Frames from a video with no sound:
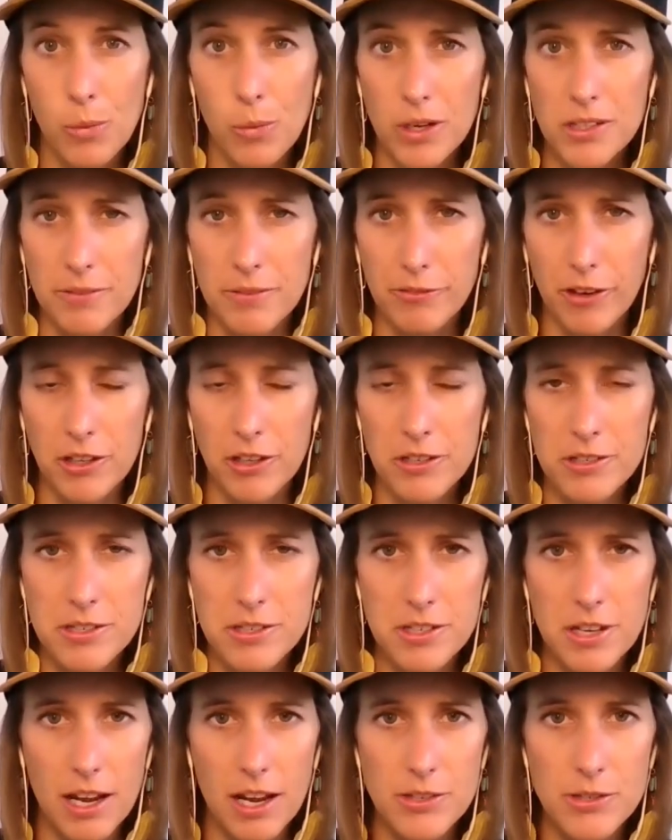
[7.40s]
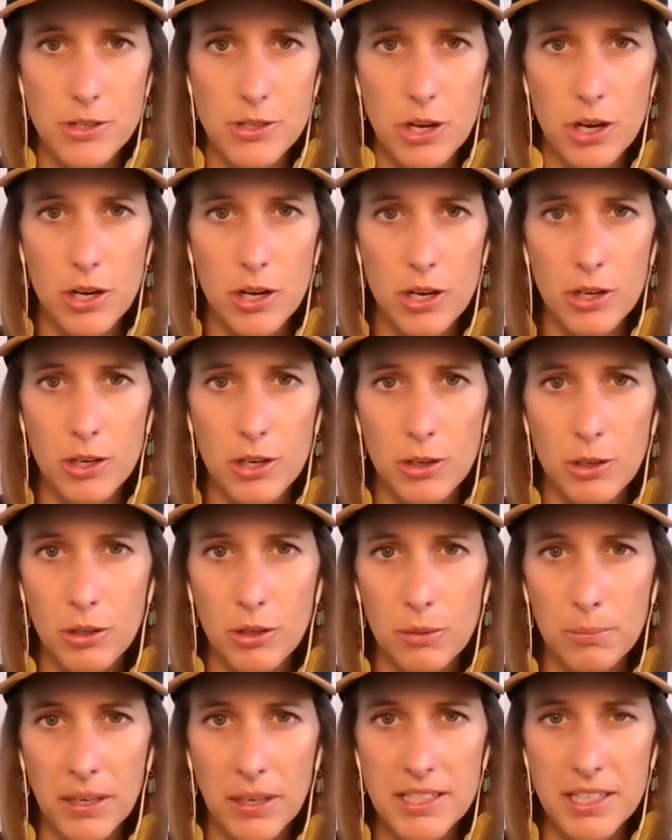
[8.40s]
up, folks? So
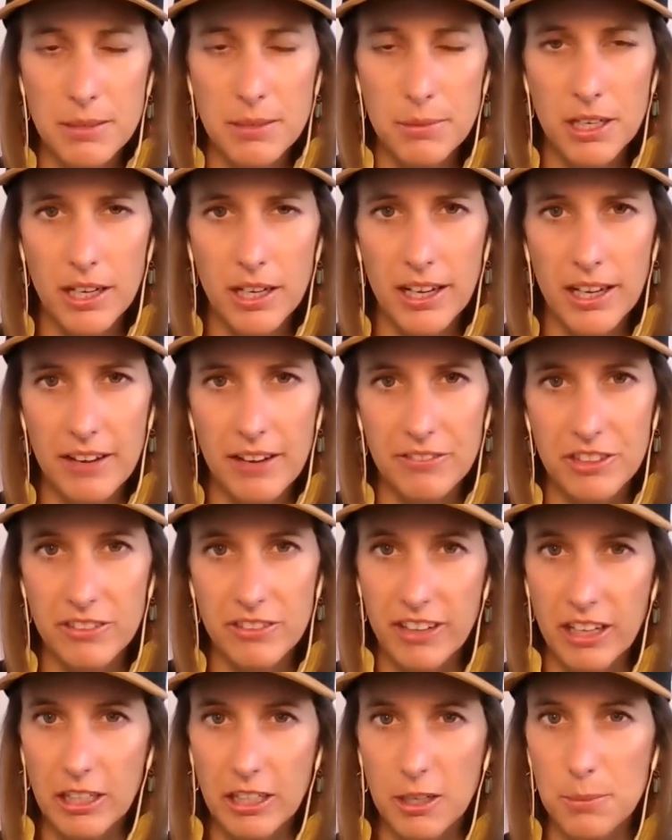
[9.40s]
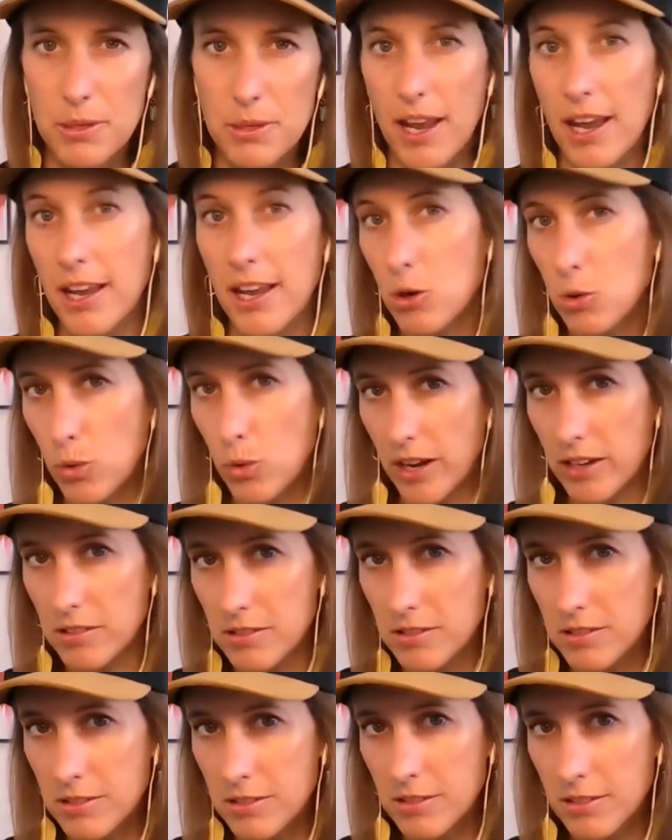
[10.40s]
my team and I have developed a
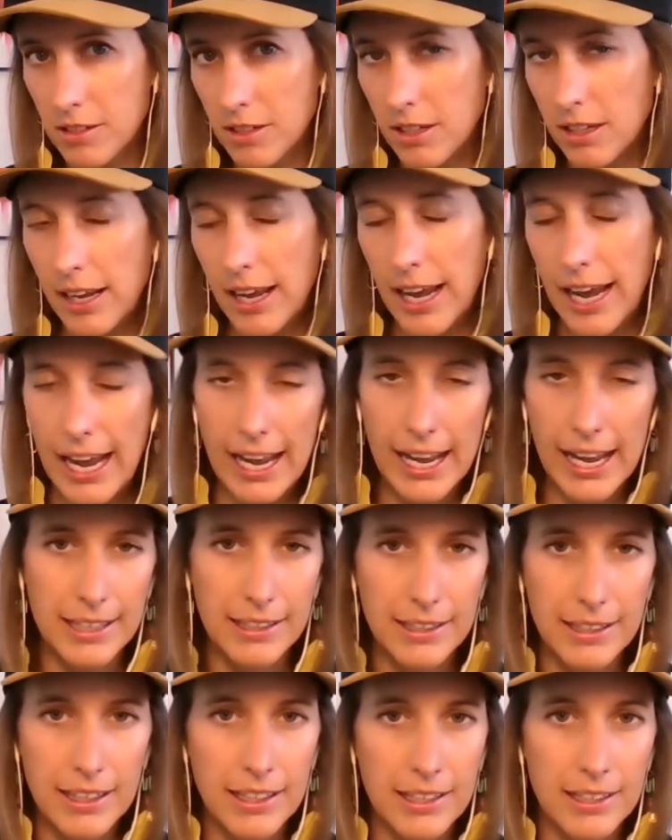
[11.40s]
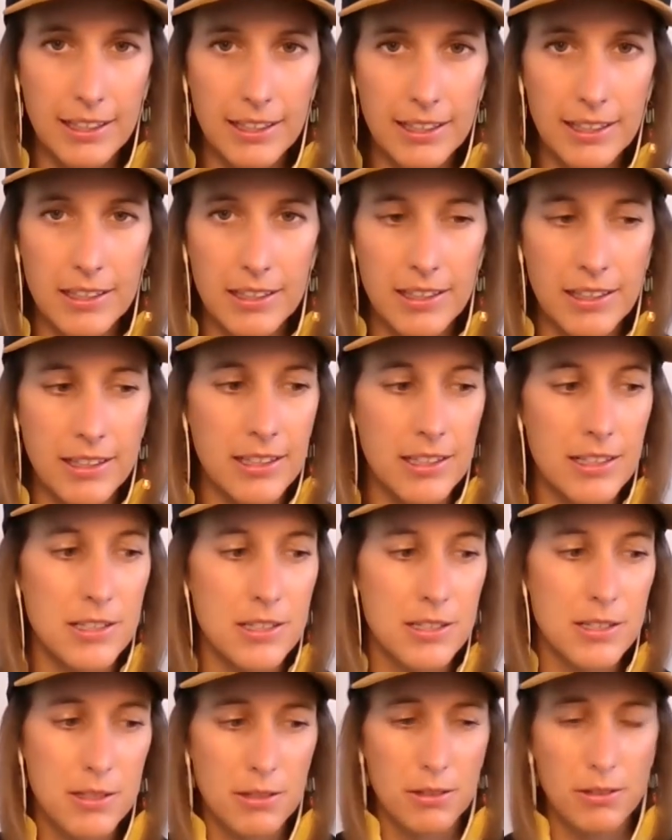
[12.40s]
quiz, and it
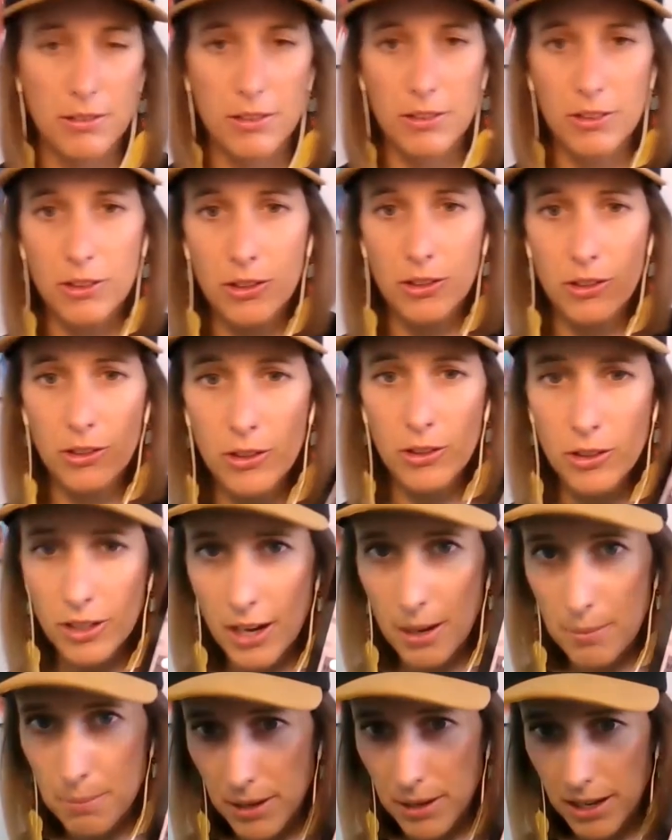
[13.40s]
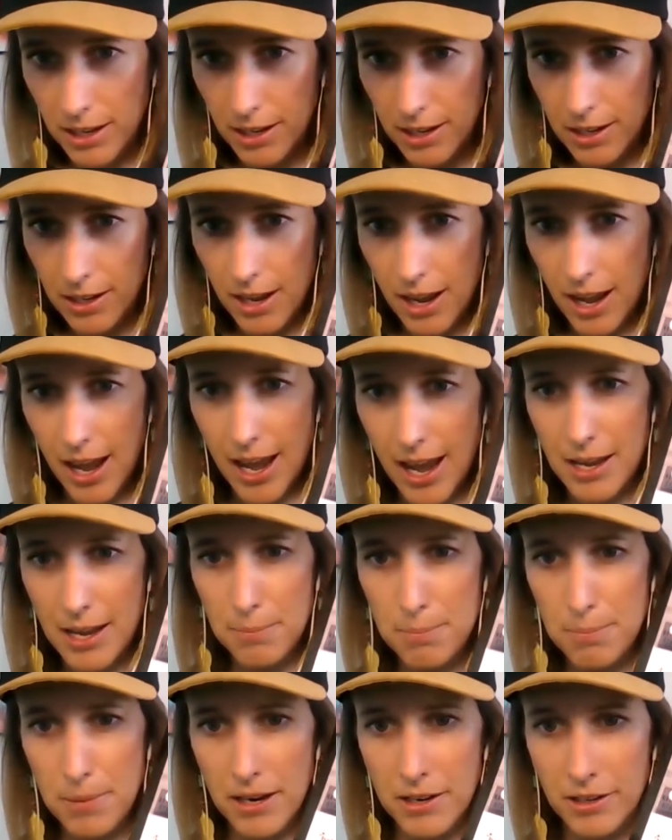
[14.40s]
is, could I be a
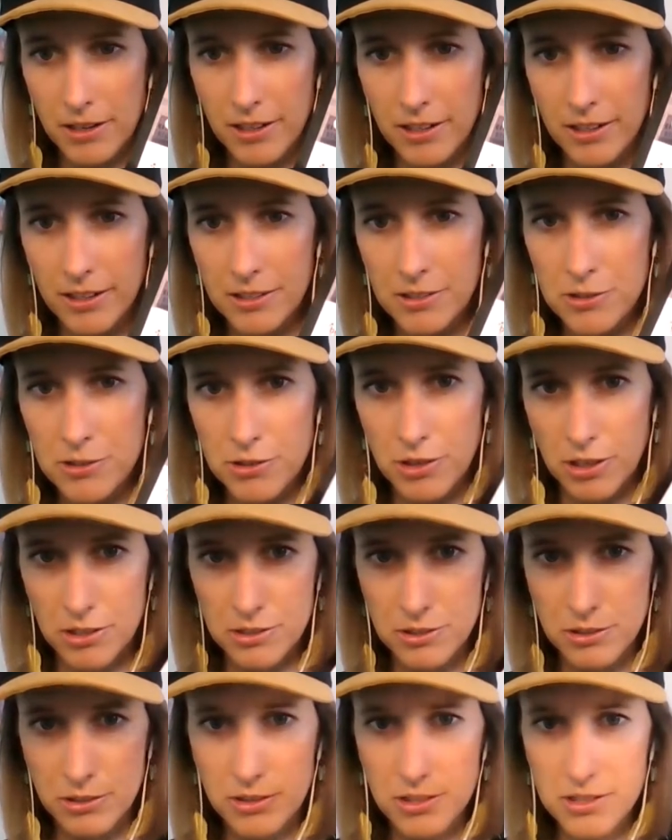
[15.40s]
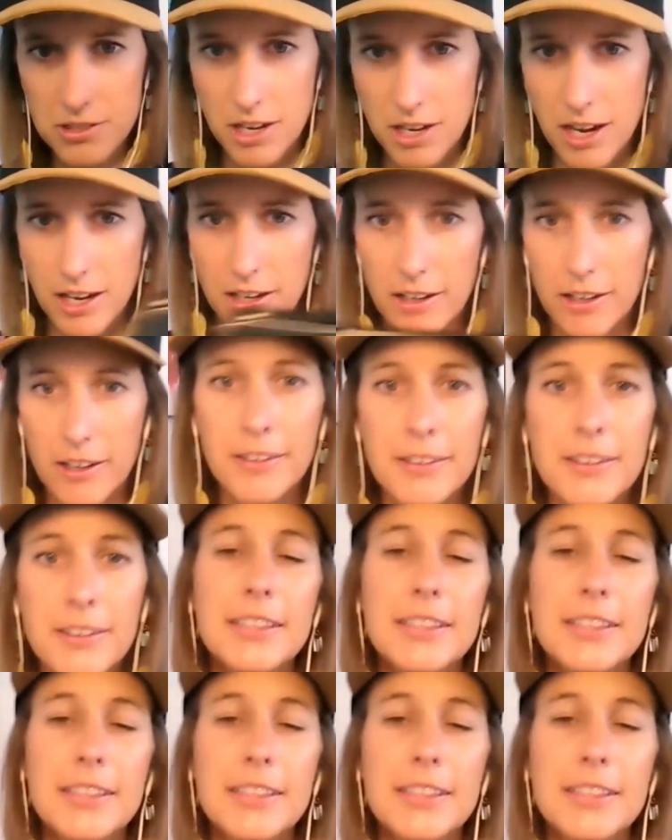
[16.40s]
better instructional designer?